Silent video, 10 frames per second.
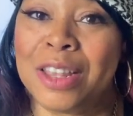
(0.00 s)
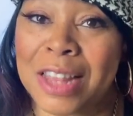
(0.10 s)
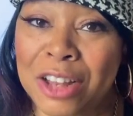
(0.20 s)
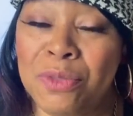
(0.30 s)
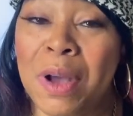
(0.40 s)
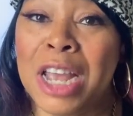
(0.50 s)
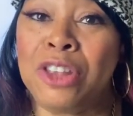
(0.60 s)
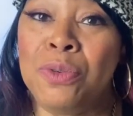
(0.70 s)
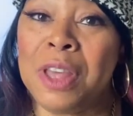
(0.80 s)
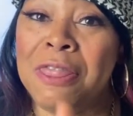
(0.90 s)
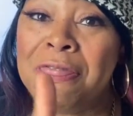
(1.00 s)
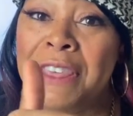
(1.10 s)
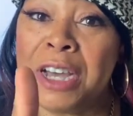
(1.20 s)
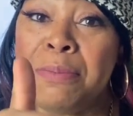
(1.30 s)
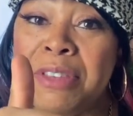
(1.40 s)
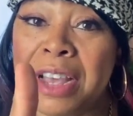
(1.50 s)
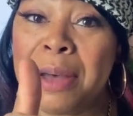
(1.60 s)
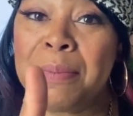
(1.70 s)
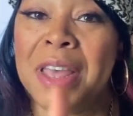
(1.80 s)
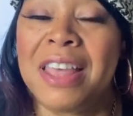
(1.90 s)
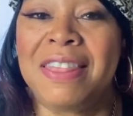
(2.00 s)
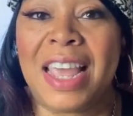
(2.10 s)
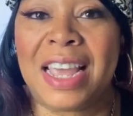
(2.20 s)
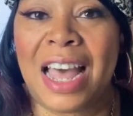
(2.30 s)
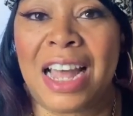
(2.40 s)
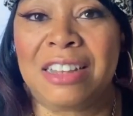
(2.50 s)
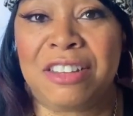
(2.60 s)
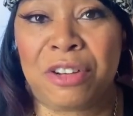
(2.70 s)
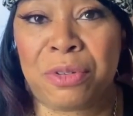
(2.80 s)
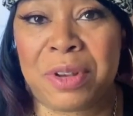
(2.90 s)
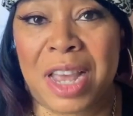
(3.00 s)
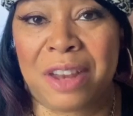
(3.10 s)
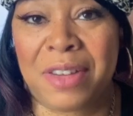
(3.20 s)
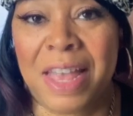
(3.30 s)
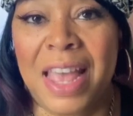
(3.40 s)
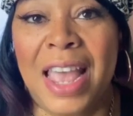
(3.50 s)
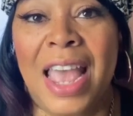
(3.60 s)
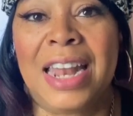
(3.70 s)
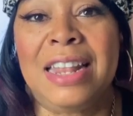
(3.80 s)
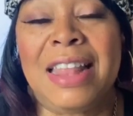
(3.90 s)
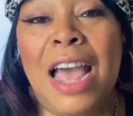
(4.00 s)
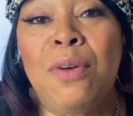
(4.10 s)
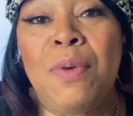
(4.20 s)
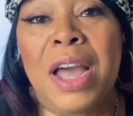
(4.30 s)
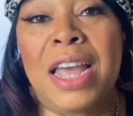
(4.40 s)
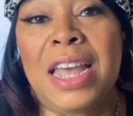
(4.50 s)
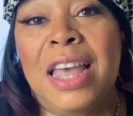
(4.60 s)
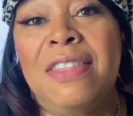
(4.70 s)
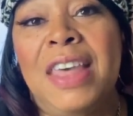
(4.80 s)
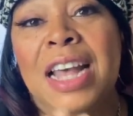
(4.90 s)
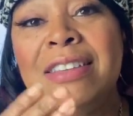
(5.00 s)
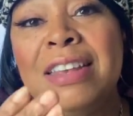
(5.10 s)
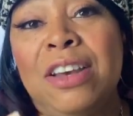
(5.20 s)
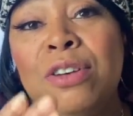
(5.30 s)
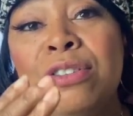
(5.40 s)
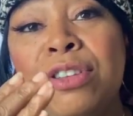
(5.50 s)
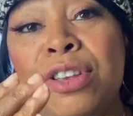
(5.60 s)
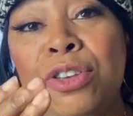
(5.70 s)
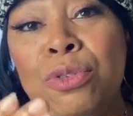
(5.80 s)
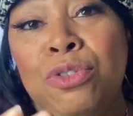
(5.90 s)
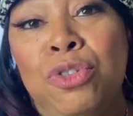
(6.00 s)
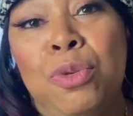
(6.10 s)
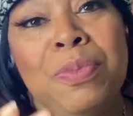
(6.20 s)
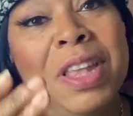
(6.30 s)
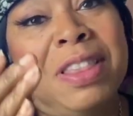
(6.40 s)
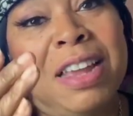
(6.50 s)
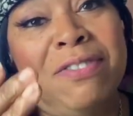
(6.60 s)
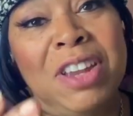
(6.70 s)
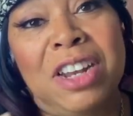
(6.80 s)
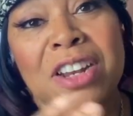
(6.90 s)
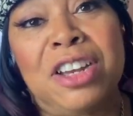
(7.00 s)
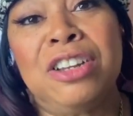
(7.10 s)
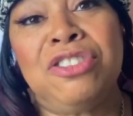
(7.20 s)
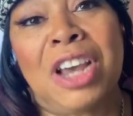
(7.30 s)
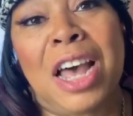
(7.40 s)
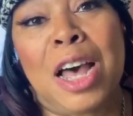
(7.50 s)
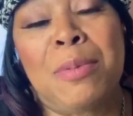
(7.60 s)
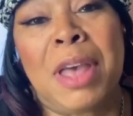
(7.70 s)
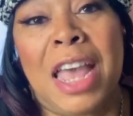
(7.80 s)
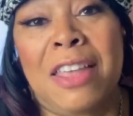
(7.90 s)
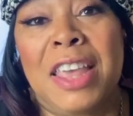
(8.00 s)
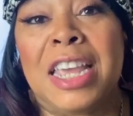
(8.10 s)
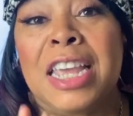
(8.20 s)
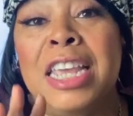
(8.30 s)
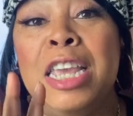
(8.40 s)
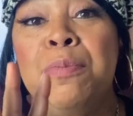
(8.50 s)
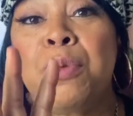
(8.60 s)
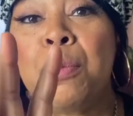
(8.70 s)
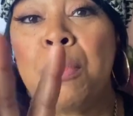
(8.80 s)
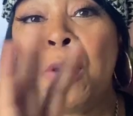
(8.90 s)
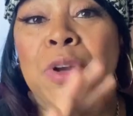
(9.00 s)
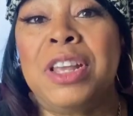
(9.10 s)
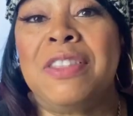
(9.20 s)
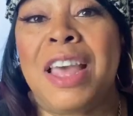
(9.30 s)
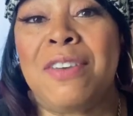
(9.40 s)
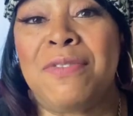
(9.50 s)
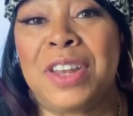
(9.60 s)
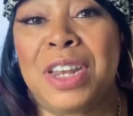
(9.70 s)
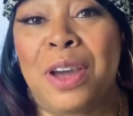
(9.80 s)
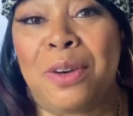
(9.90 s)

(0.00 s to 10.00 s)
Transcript: That's right, you can thumbs up that content creator. And in that way, that tells YouTube that they've done a good job and they can keep promoting that video.